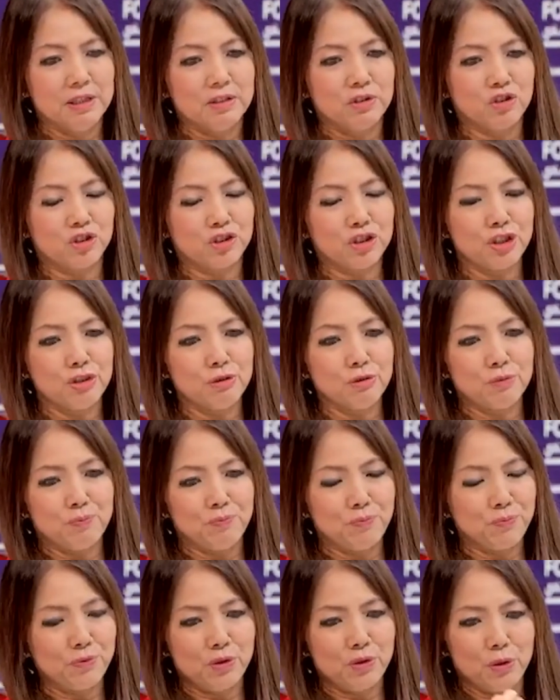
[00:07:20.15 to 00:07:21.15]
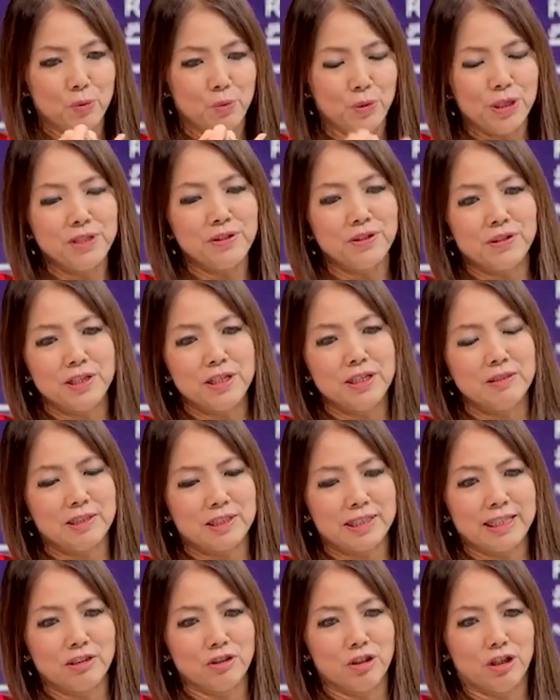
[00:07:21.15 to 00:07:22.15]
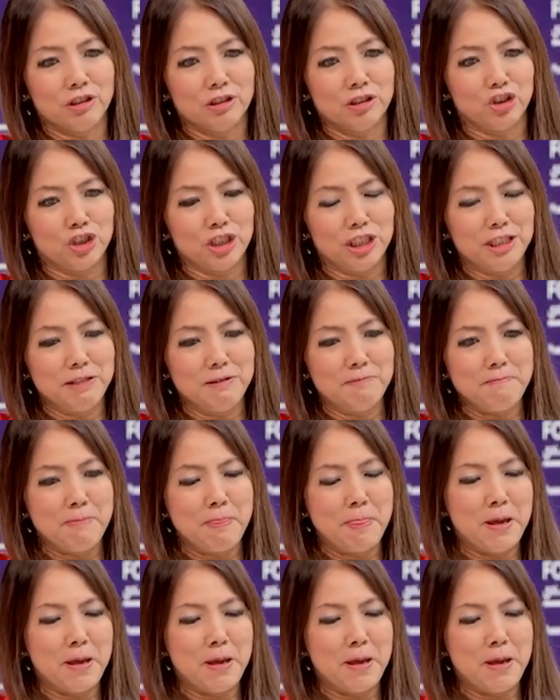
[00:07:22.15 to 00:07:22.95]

So with technology,